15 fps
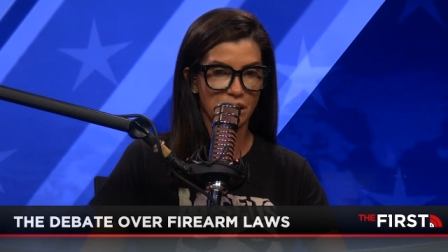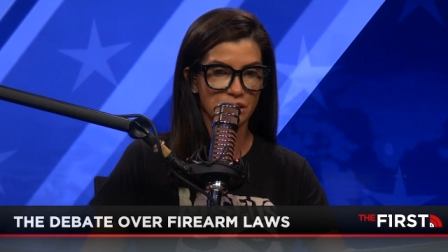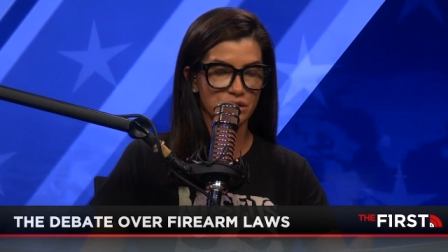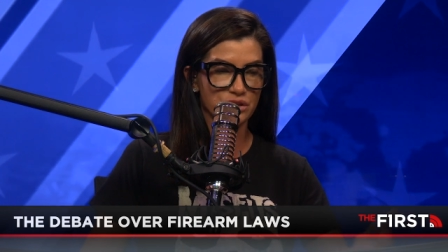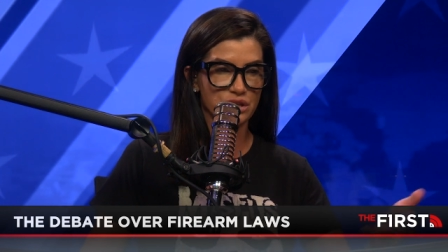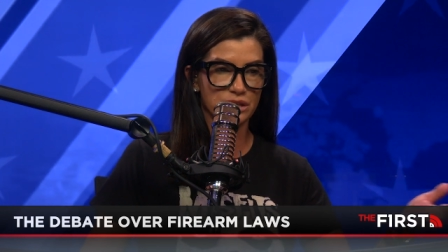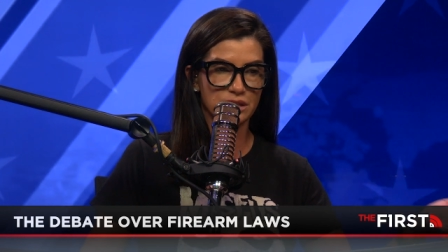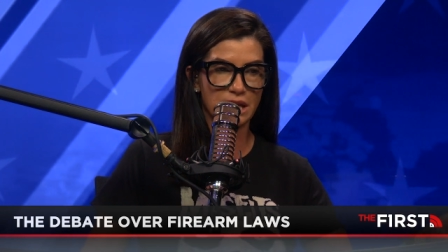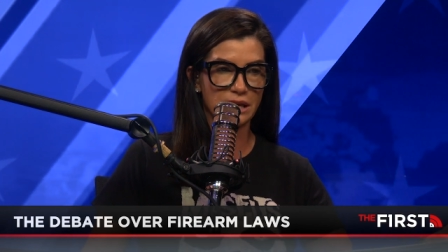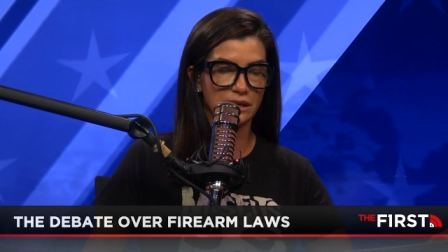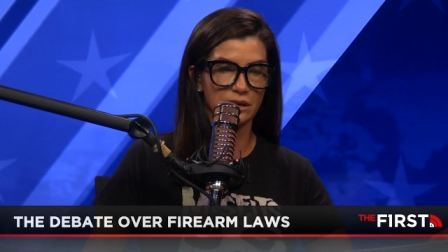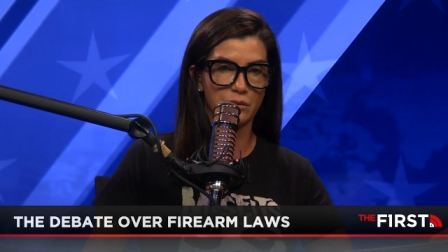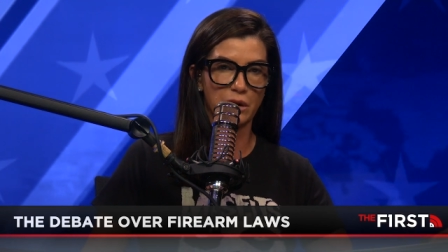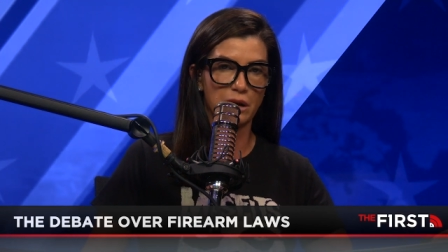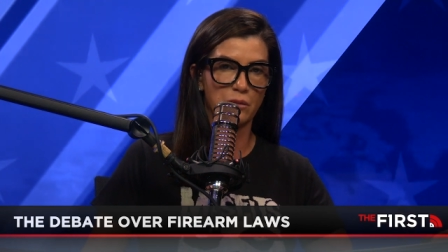you're just
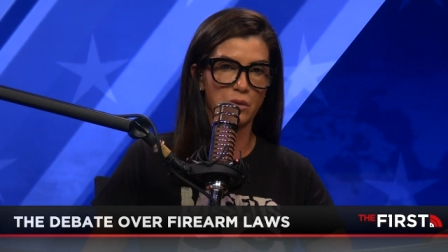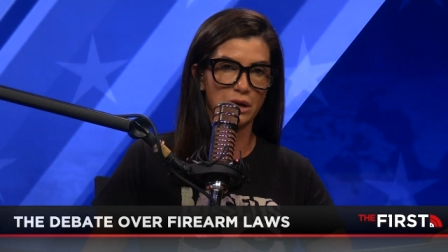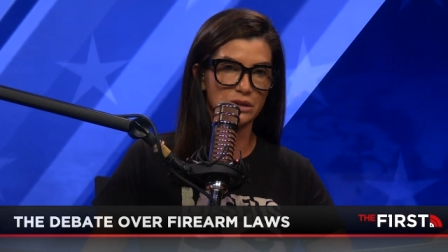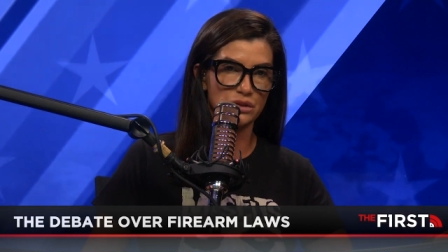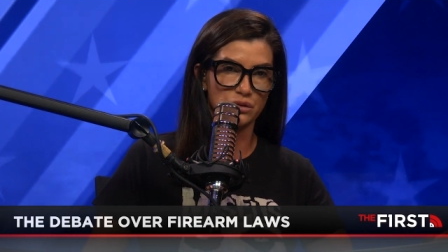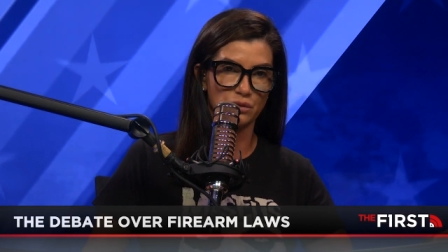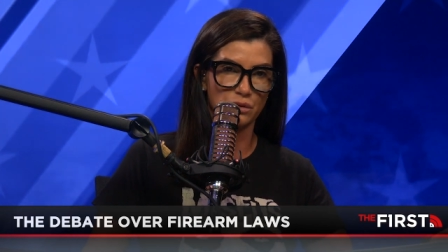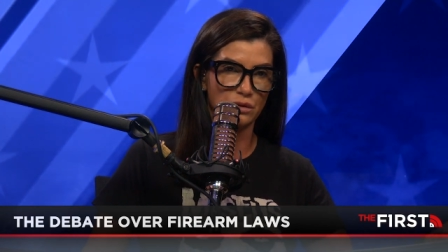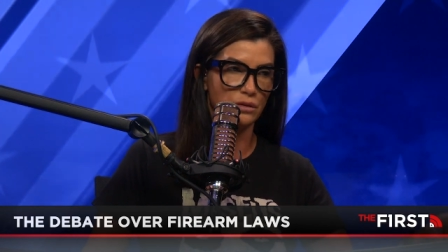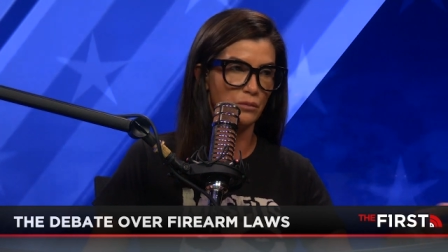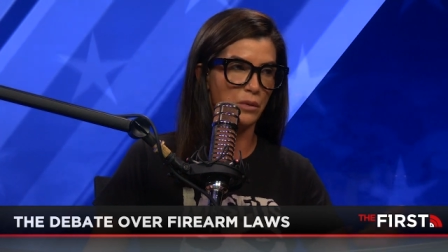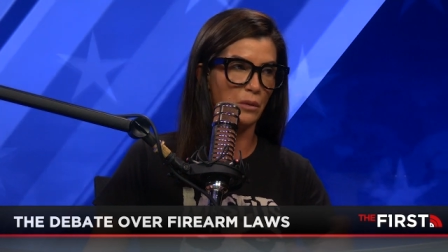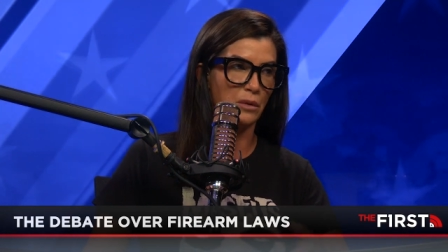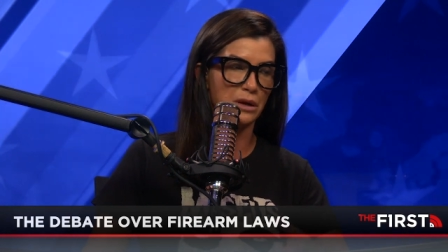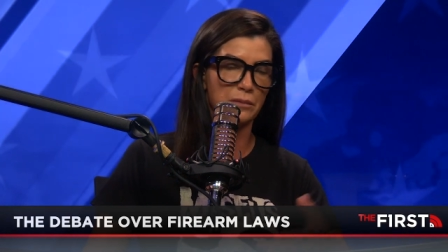taking away one tool,
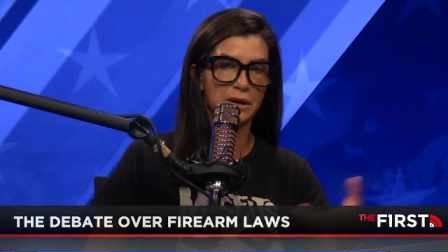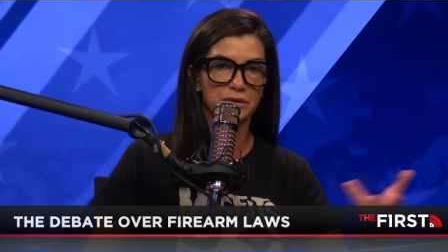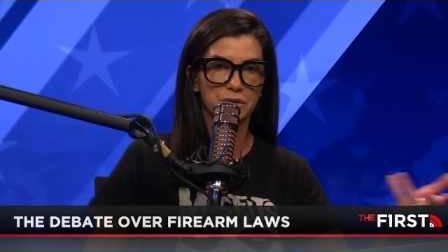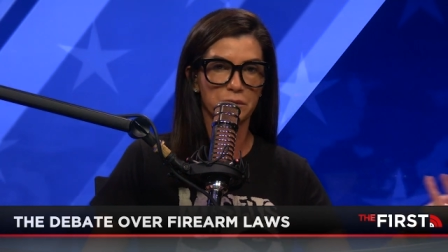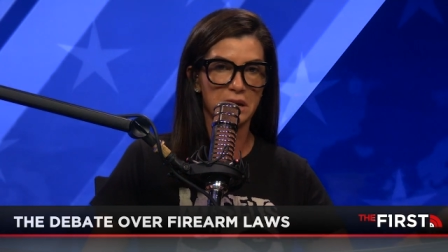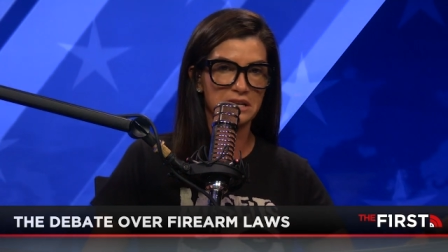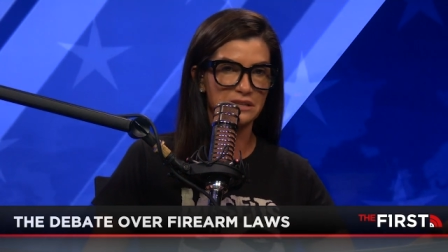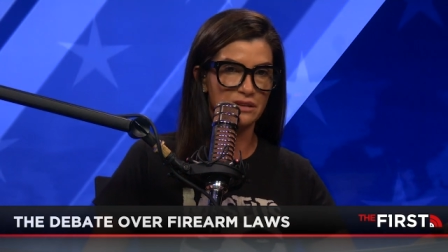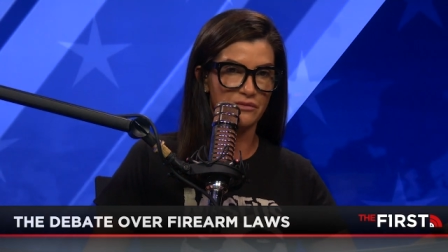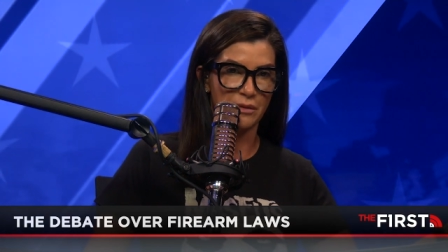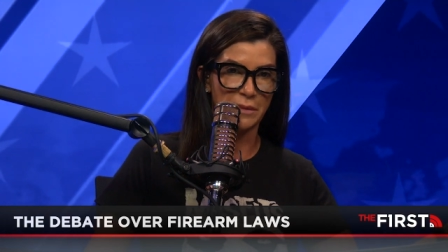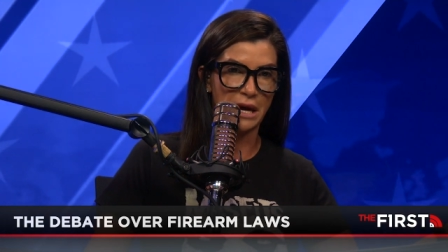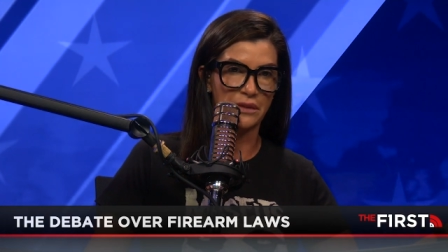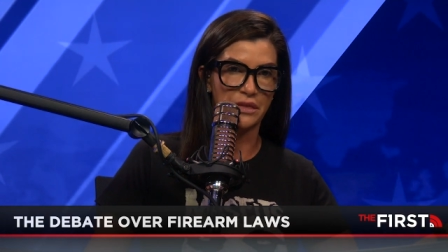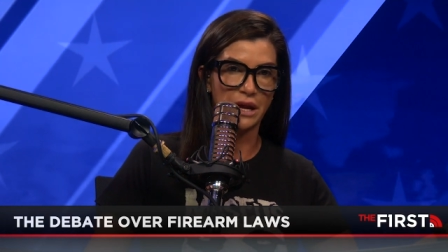but what about the rest of
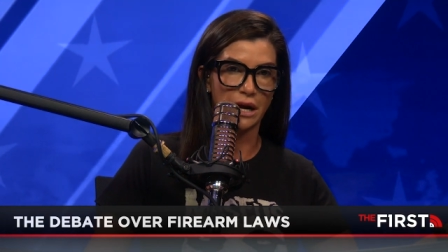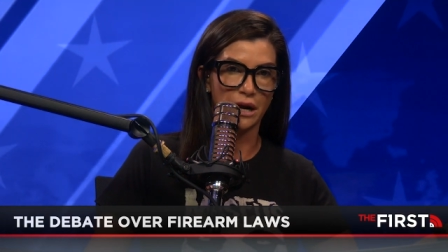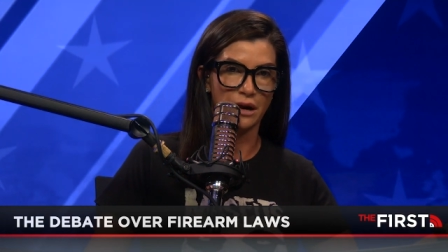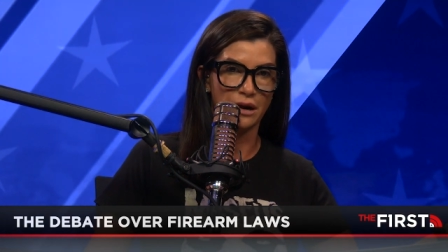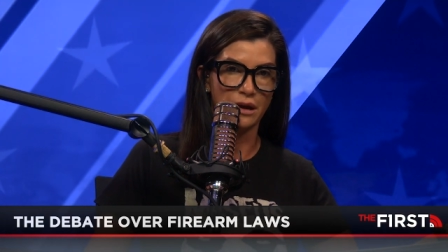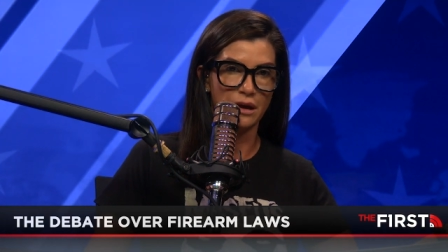them out there?